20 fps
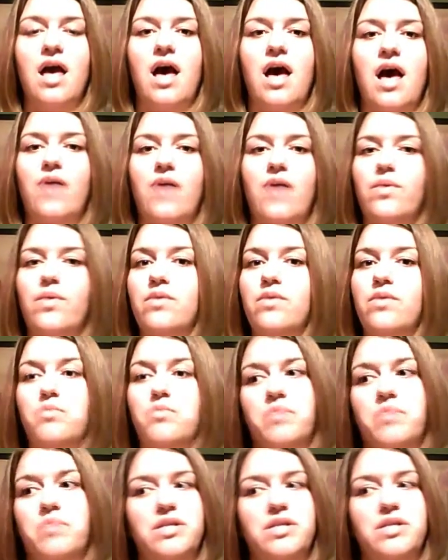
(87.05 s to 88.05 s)
We'll
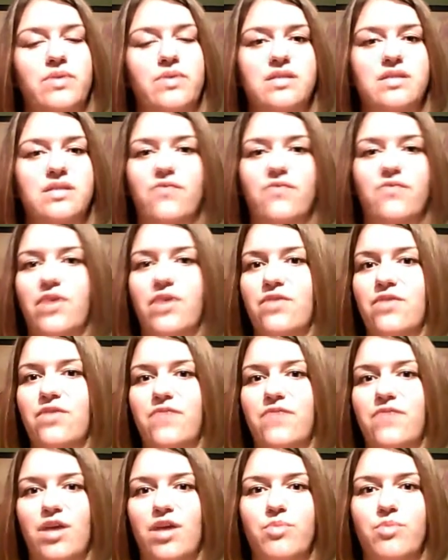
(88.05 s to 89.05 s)
be doing several other
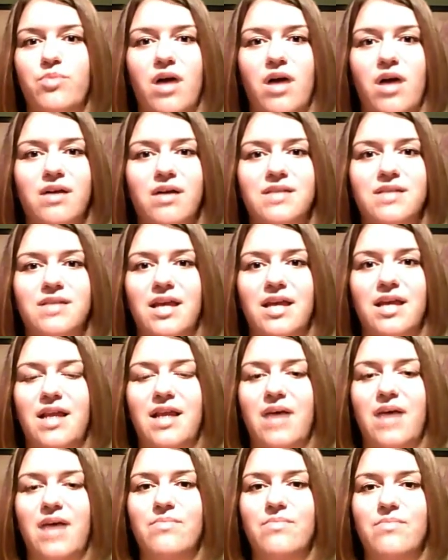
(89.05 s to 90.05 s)
video blogs
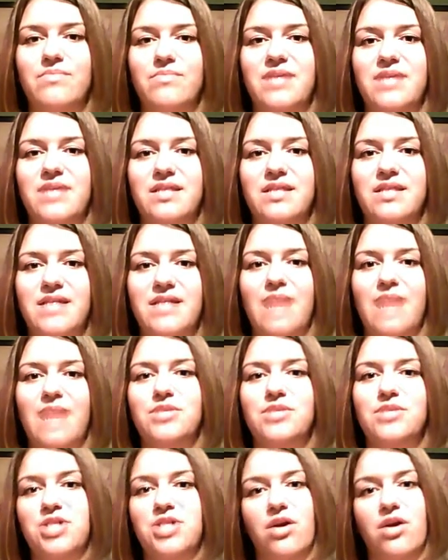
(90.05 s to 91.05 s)
and take the time to
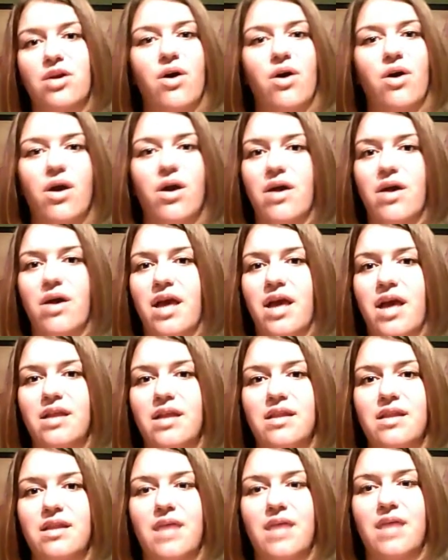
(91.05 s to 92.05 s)
share our heart
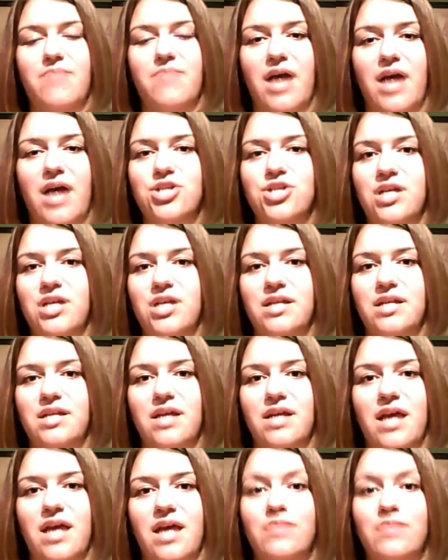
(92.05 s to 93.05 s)
and passion
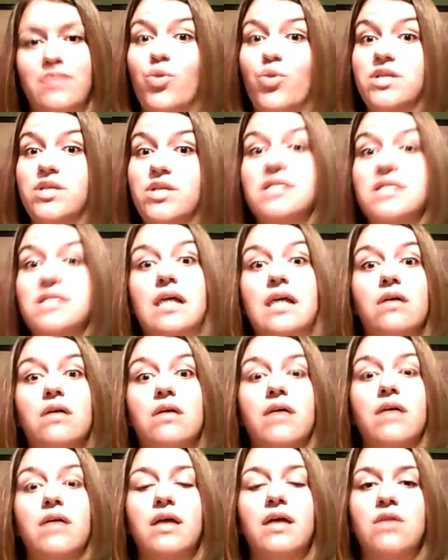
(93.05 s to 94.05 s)
and more
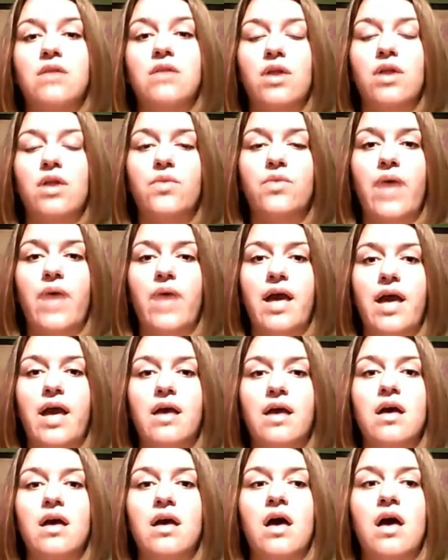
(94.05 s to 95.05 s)
detail along the way.
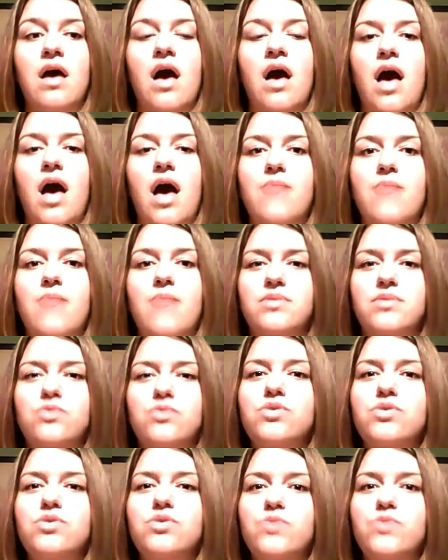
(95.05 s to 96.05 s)
But the
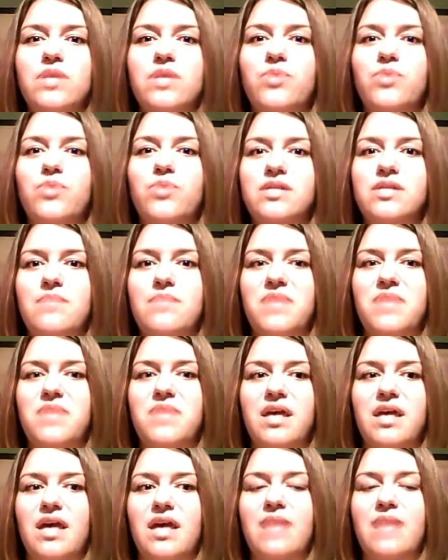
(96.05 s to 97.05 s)
Lord's really put
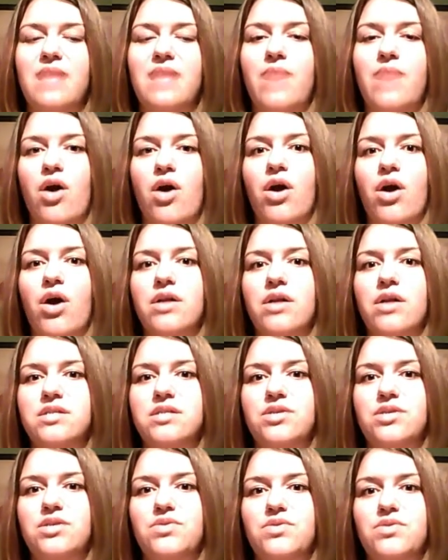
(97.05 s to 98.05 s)
something in my heart
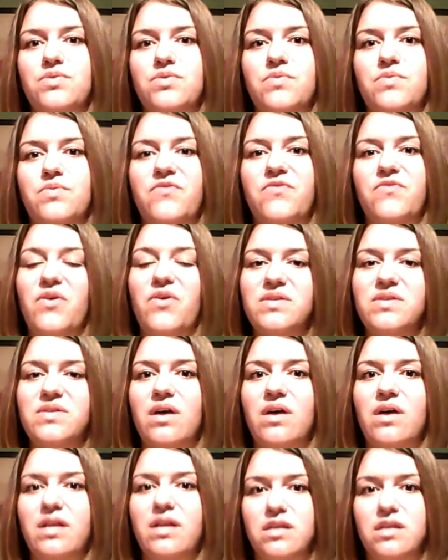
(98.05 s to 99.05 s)
to focus
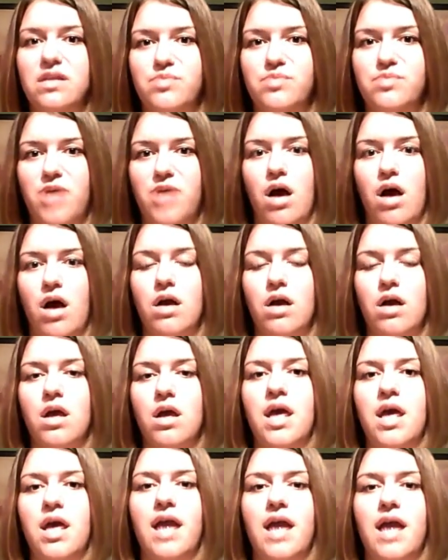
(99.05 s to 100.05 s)
on in this blog.
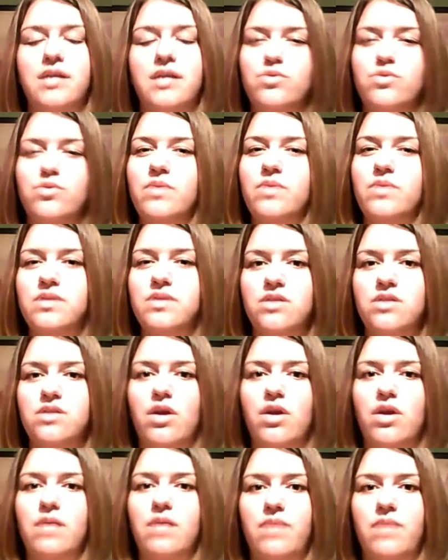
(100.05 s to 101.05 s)
And it's really been
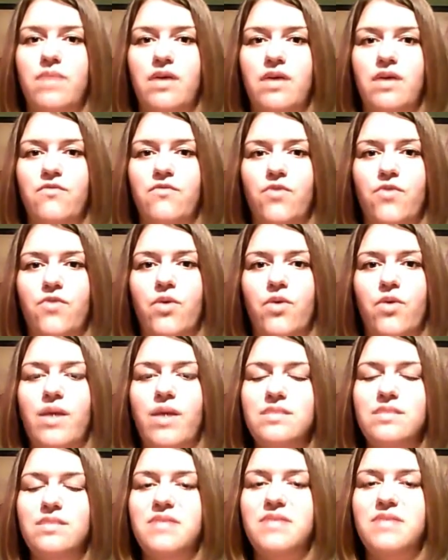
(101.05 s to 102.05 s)
stirring in me for quite
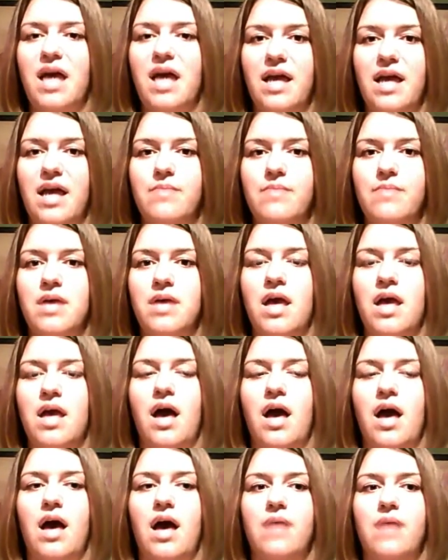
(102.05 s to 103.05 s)
some time.
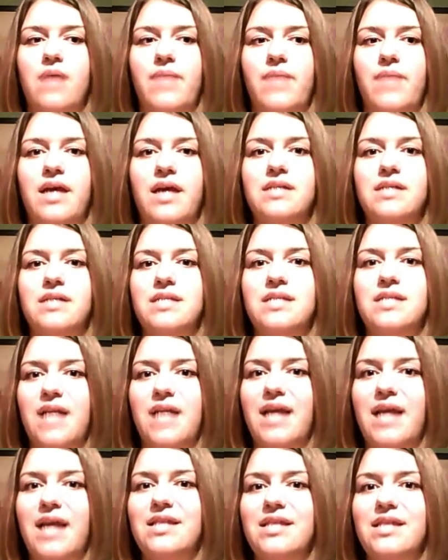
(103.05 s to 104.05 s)
And
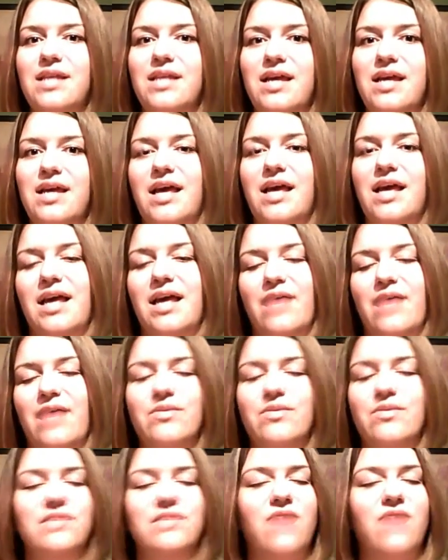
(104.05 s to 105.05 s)
tonight I
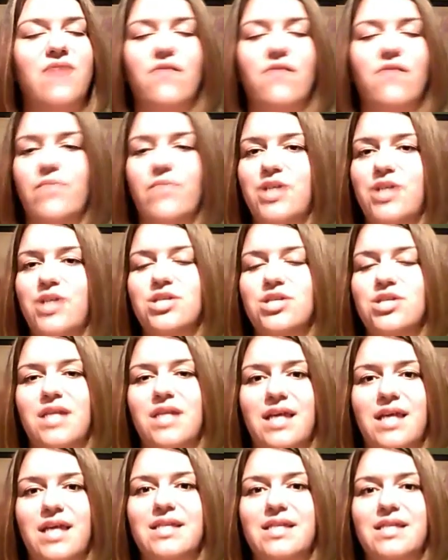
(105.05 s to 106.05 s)
received confirmation
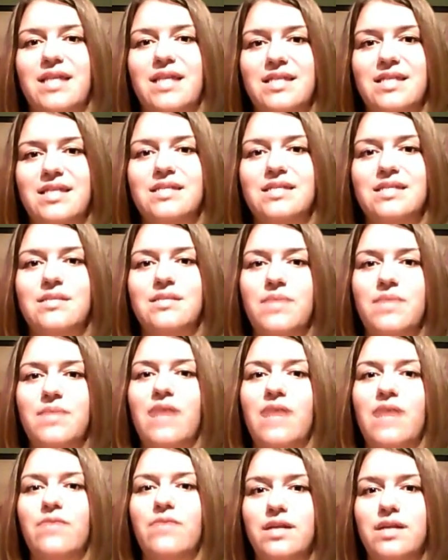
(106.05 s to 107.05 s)
that this is something I
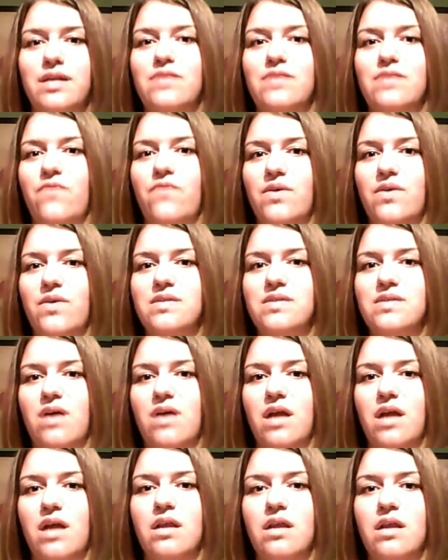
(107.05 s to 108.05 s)
really need to focus
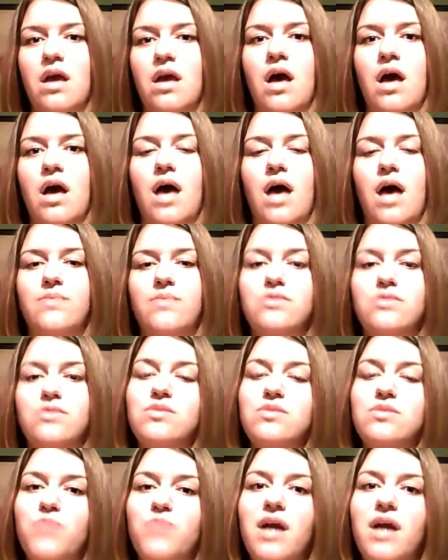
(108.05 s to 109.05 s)
on. So
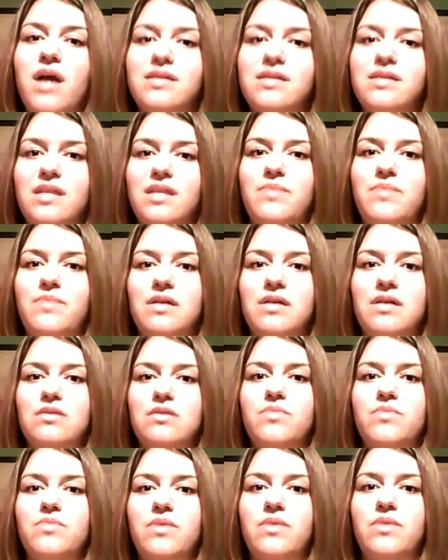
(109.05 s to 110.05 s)
this blog is going to be a
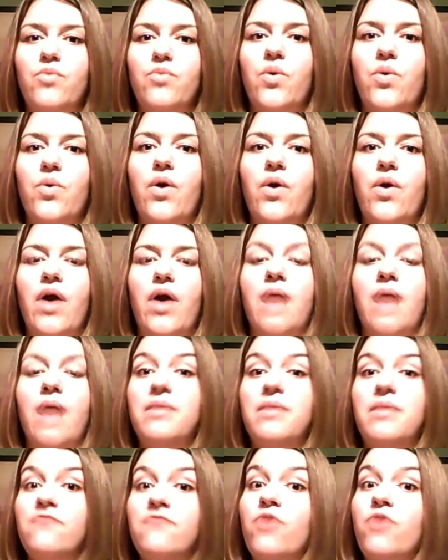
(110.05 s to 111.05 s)
little bit more
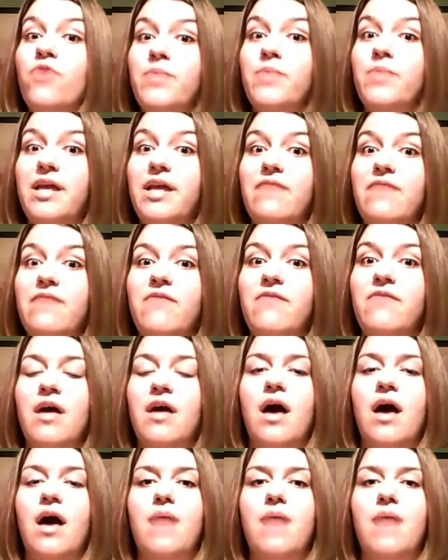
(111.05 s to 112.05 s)
informative
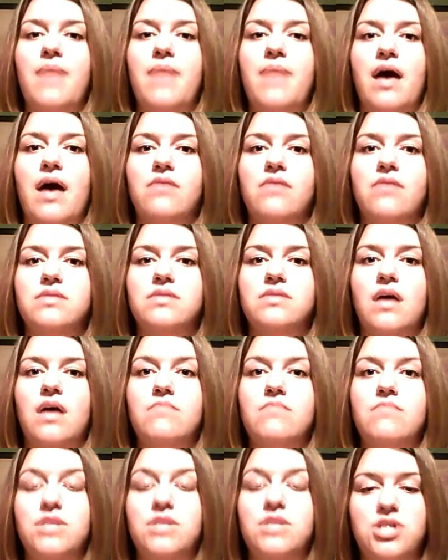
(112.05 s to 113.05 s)
about
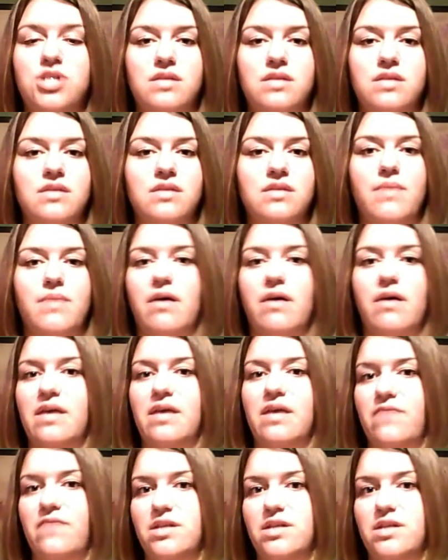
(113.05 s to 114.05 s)
missions, about
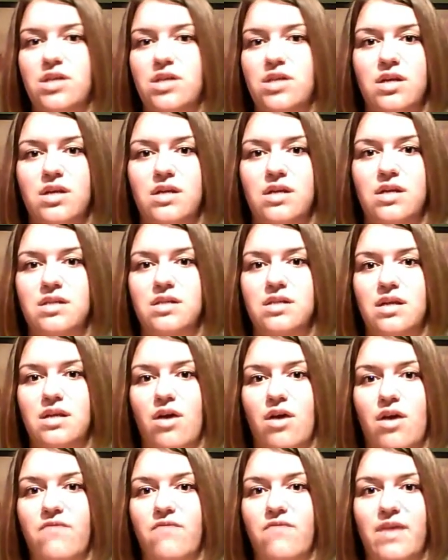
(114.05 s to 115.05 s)
giving to
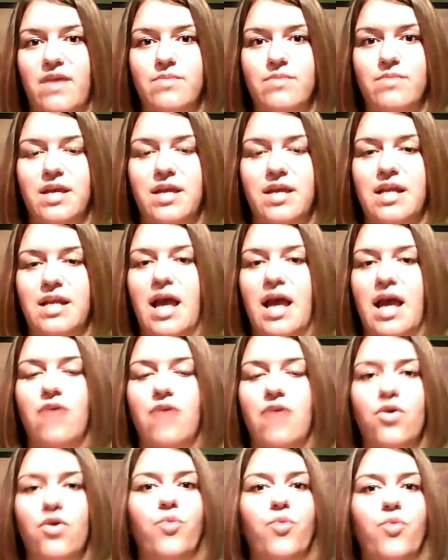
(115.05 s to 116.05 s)
our family and how
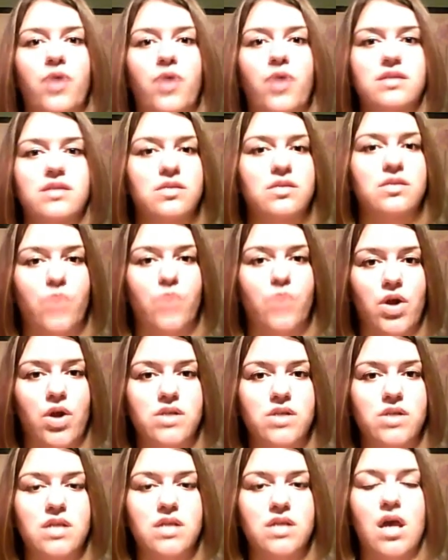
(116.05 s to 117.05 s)
the whole process
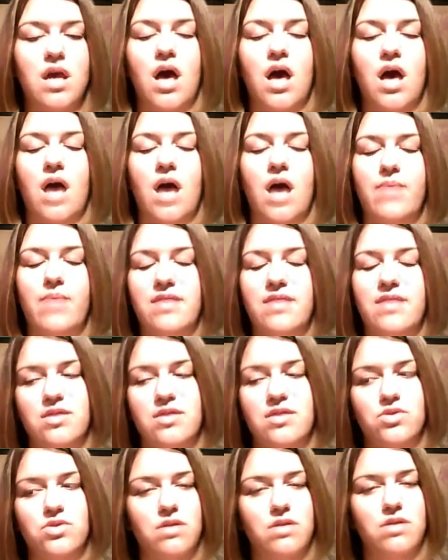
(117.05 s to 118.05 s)
works. I think
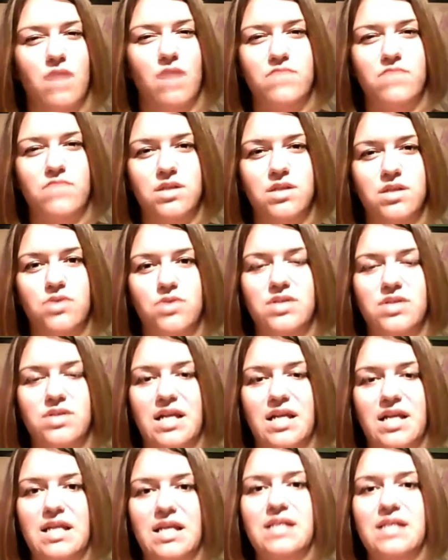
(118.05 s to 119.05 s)
there's a lot of
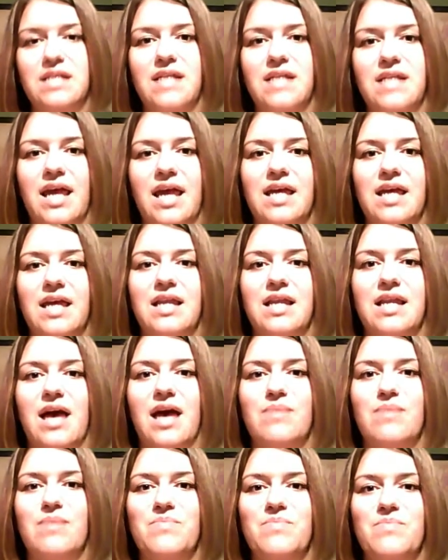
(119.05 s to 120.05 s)
misunderstandings and
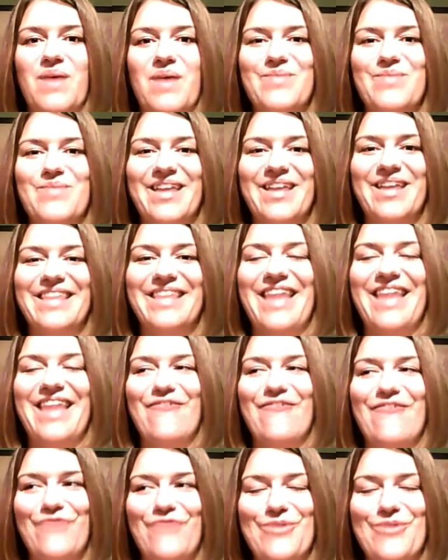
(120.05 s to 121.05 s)
I'm getting that
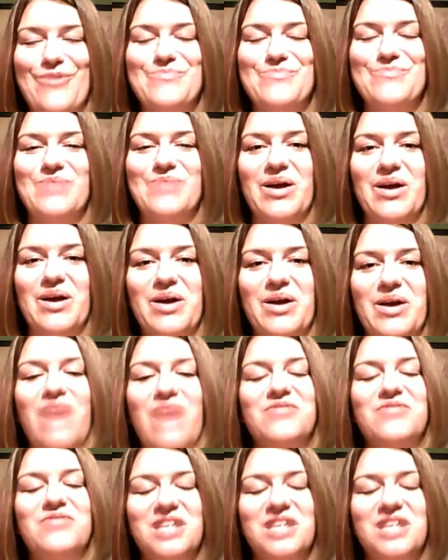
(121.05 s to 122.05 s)
from
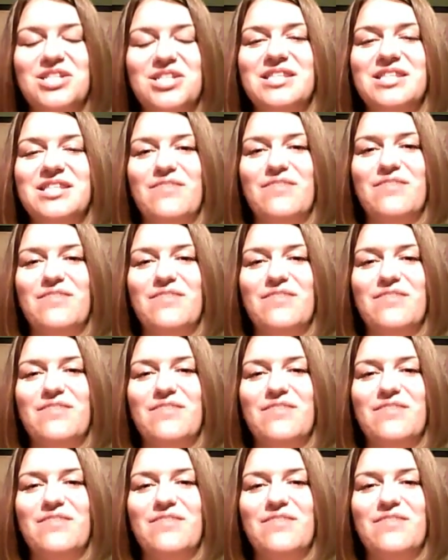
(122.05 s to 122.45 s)
conversations I've been